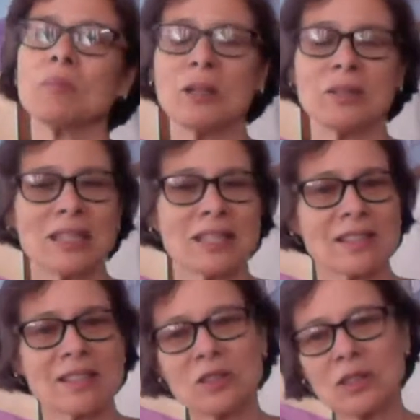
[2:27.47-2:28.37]

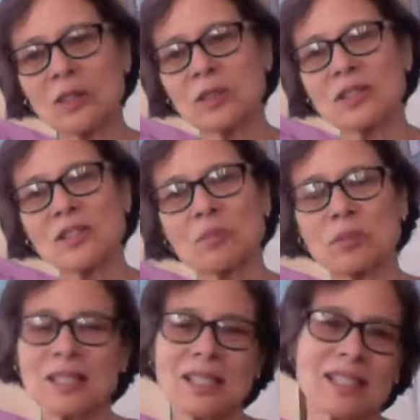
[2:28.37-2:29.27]
ponies and unicorns
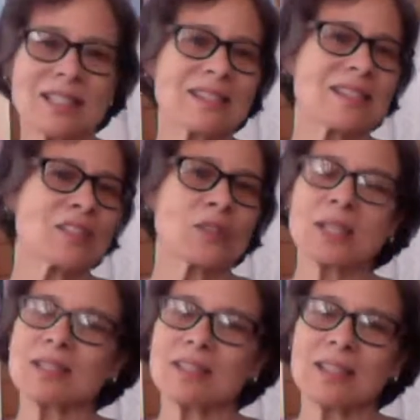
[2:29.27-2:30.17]
and princesses and
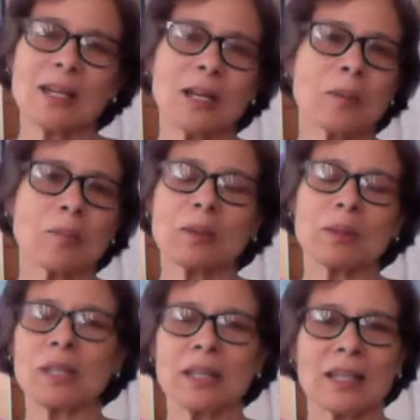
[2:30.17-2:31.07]
dressing up and
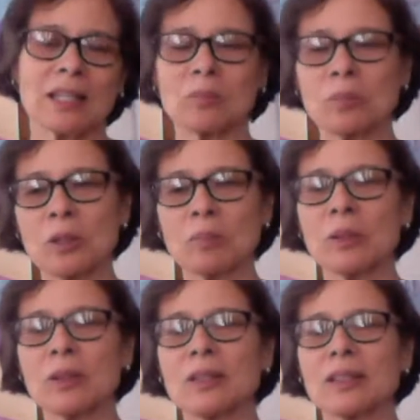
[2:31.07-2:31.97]
pink and
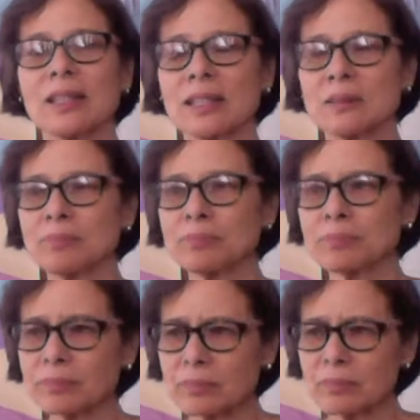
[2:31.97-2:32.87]
purple and
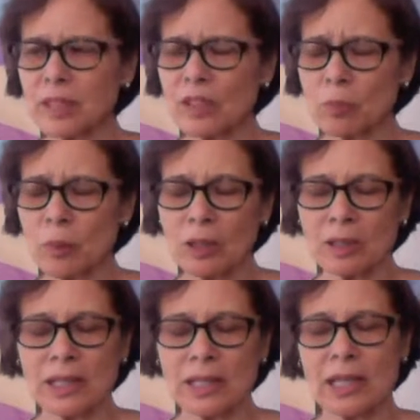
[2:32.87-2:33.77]

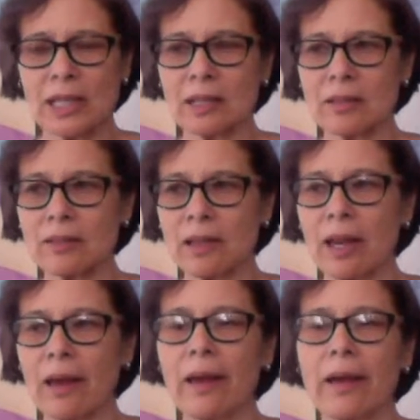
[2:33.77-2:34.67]
sparkly things.
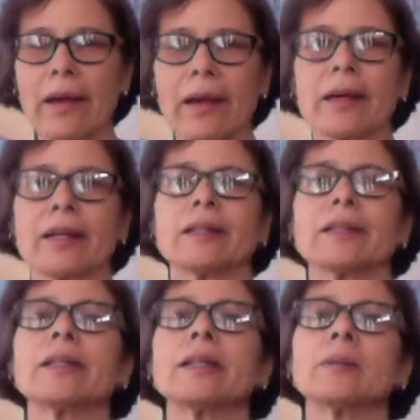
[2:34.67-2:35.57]

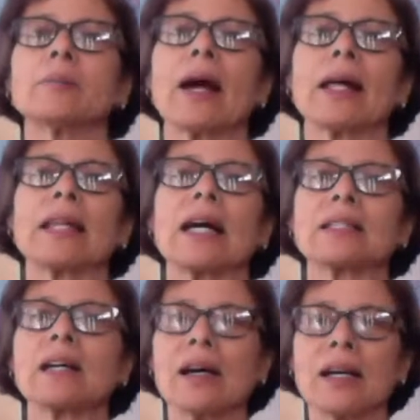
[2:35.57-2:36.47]
And at
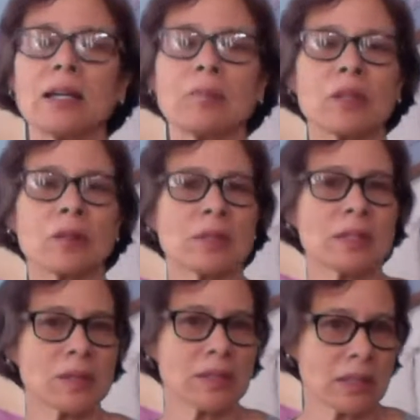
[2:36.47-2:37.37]
that time, there
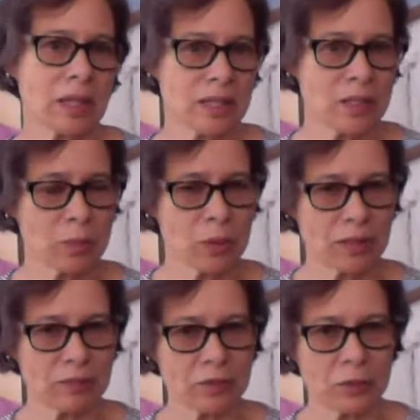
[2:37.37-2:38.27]
really wasn't a lot of
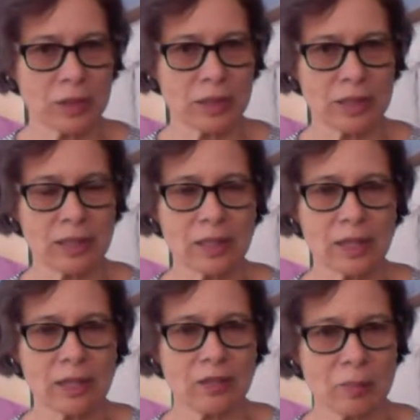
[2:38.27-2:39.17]
support for
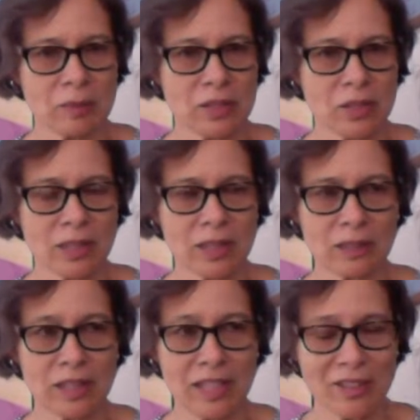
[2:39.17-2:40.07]
families
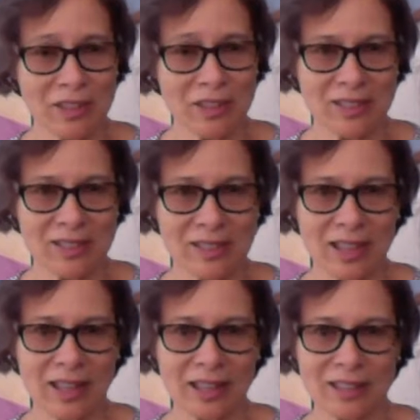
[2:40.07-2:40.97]
like ours,
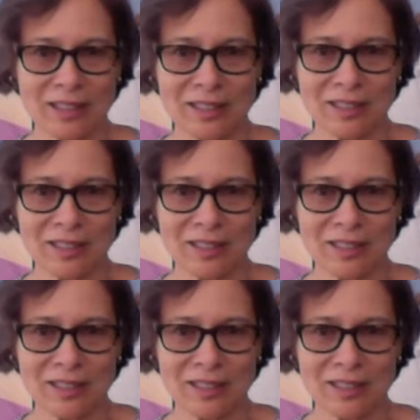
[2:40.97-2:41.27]
and